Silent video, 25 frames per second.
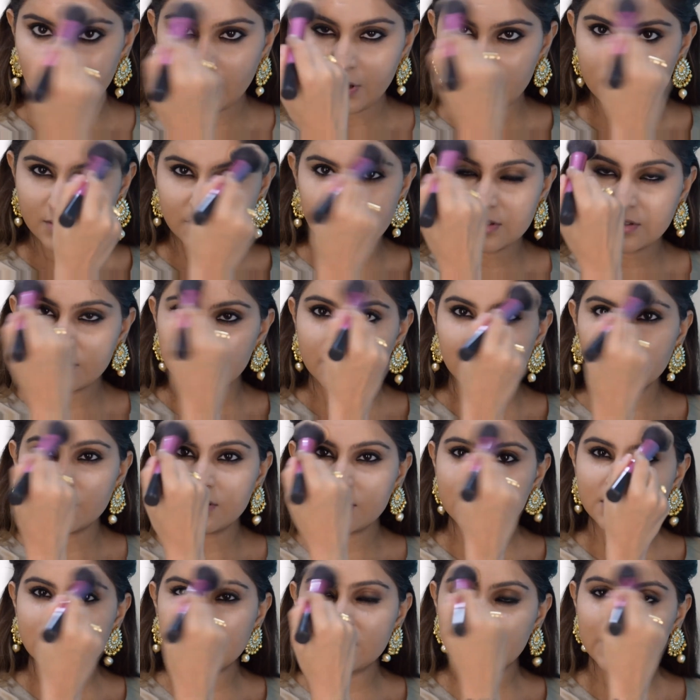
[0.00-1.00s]
I'm just gonna
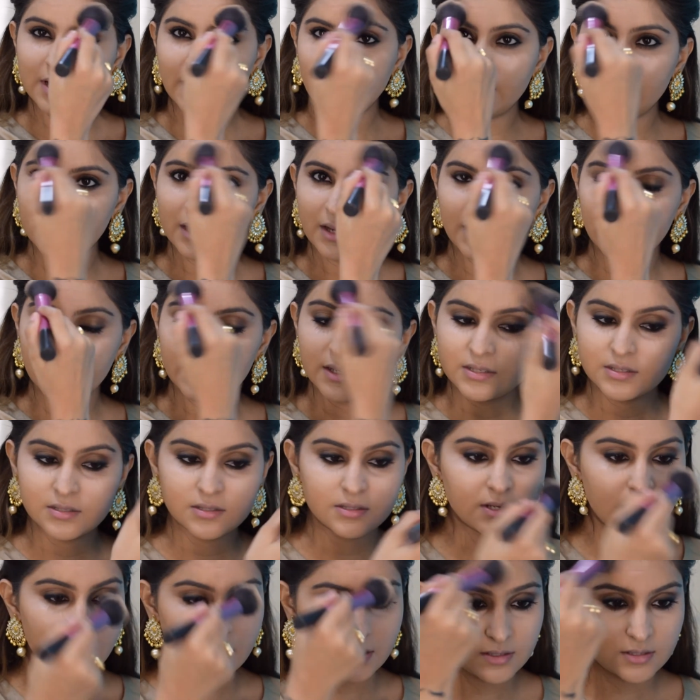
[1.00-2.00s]
slightly
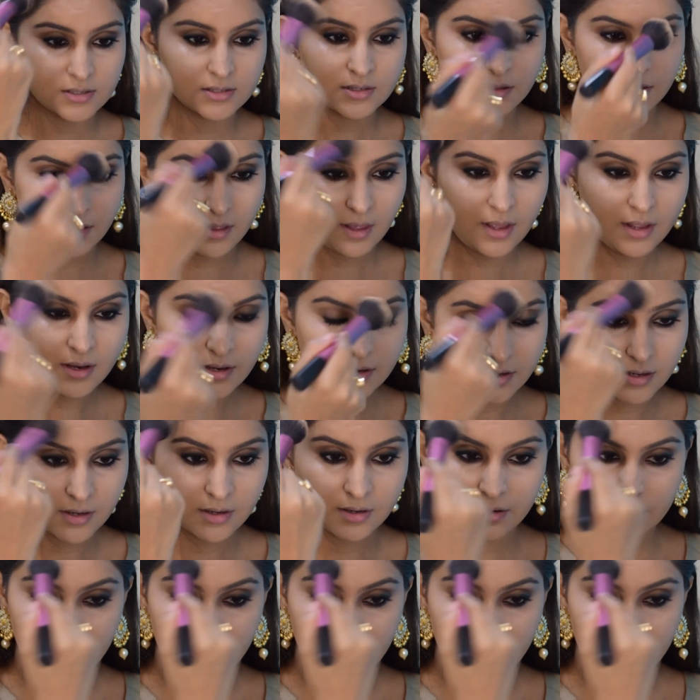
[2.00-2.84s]
dust that.